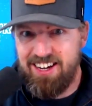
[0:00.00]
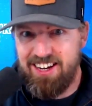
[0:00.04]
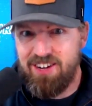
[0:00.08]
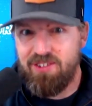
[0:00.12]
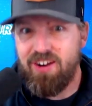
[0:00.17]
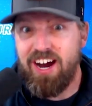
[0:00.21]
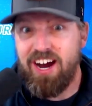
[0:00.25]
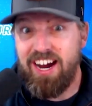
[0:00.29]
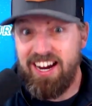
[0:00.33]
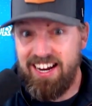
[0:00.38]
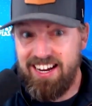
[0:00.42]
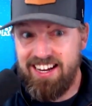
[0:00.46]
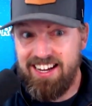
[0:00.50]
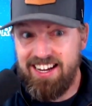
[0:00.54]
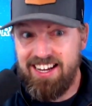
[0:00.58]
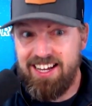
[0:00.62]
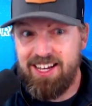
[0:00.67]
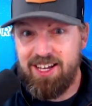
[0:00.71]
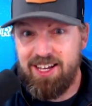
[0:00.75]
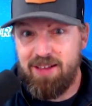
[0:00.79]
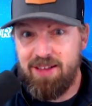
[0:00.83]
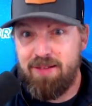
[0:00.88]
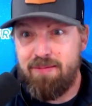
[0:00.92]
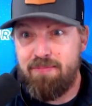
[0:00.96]
Yep. They're
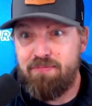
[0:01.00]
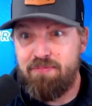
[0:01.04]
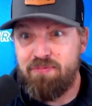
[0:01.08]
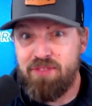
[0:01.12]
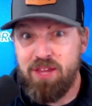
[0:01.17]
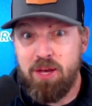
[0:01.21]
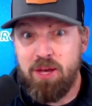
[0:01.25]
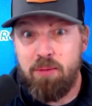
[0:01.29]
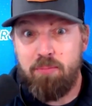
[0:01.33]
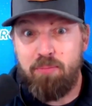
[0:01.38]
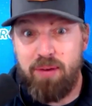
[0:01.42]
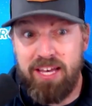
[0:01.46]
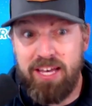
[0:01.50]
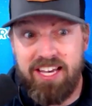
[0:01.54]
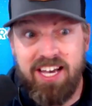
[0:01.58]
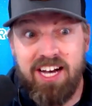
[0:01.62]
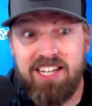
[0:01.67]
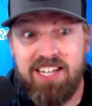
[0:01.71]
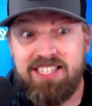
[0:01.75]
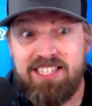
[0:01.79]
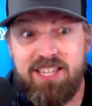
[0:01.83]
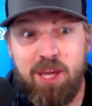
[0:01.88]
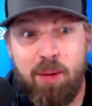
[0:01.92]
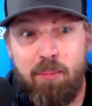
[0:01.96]
thinking, right? They're trying to
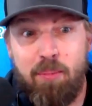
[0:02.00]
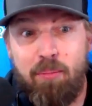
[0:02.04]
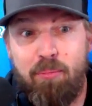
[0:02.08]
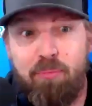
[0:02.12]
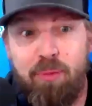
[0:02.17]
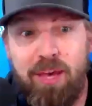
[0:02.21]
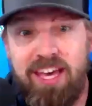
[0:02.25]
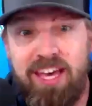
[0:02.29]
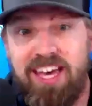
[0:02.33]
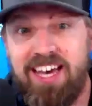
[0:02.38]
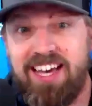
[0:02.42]
process.